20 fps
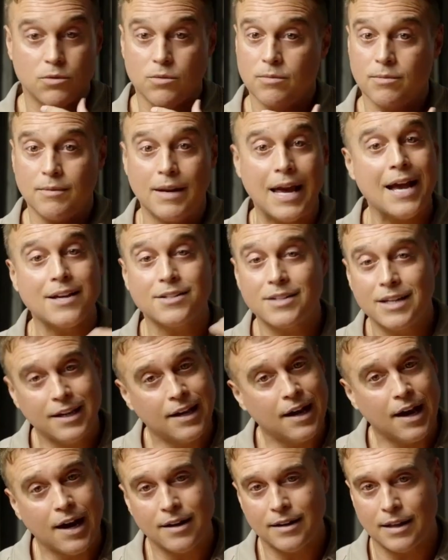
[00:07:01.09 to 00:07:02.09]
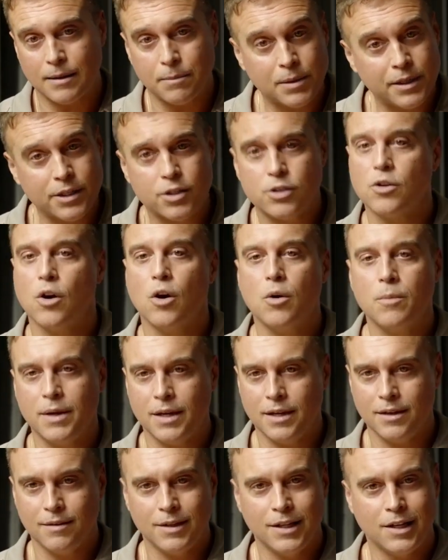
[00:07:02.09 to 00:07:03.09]
asking God, like, please show
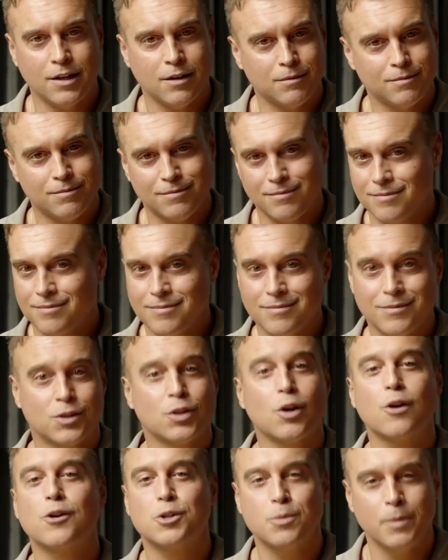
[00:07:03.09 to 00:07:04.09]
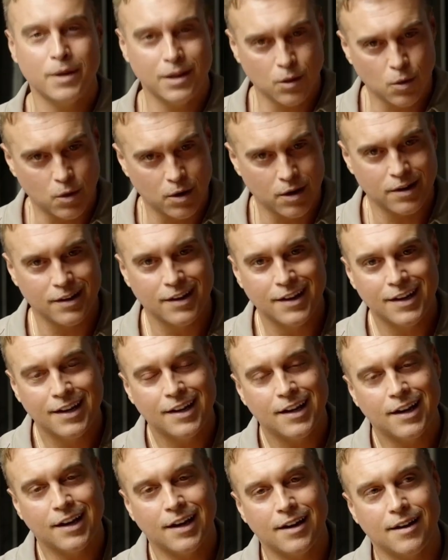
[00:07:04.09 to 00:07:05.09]
me, search me, Lord,
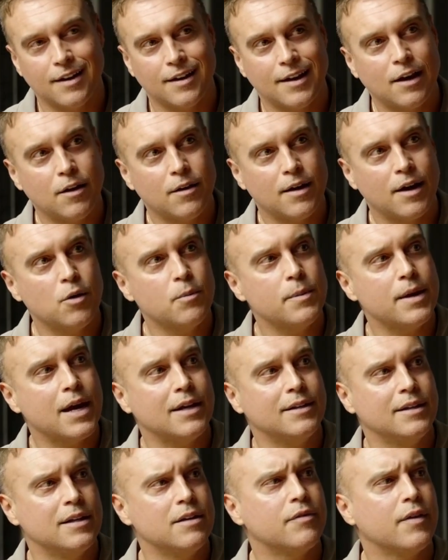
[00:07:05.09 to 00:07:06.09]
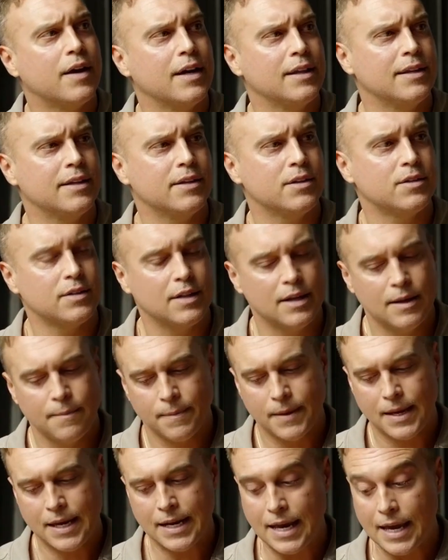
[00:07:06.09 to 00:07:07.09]
help me identify this.
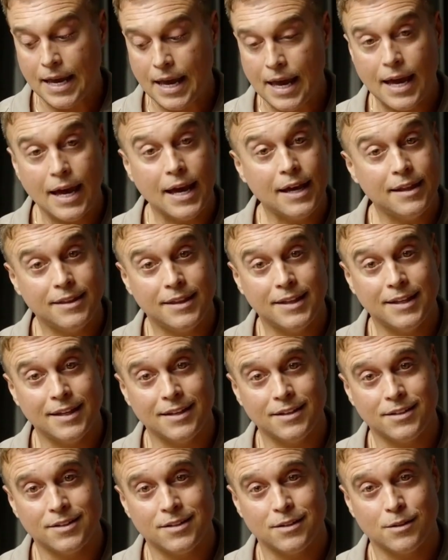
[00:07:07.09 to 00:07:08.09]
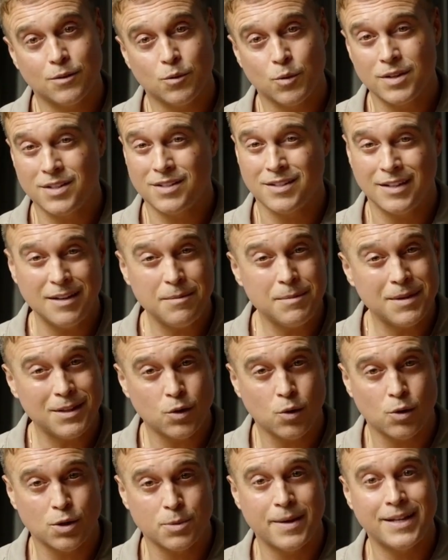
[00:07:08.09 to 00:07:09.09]
And I had this resentment
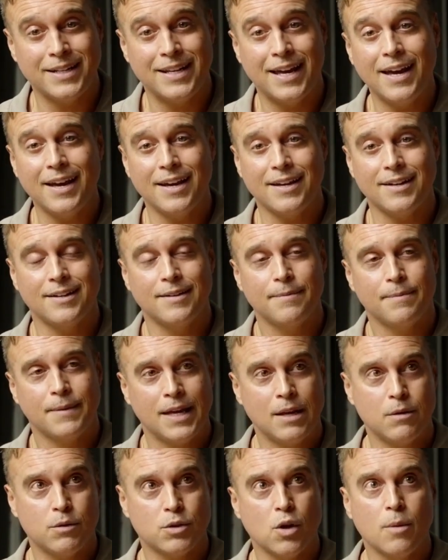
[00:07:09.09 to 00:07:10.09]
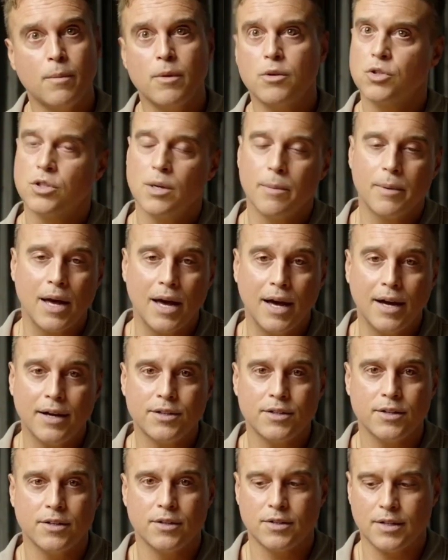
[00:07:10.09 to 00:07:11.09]
towards my dad, and it was almost
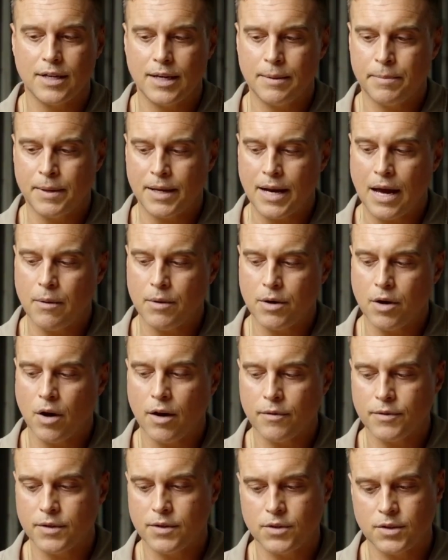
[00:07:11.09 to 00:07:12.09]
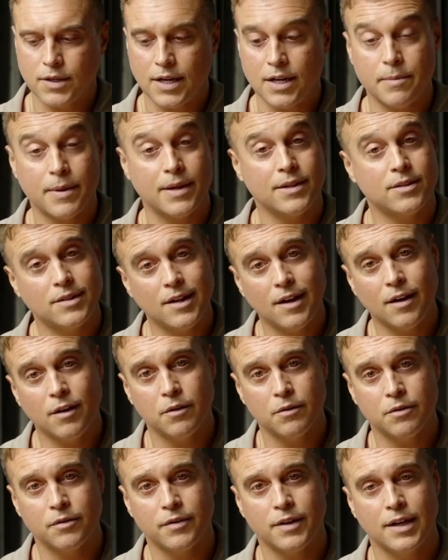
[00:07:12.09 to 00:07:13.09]
subconscious, but I would often say to myself,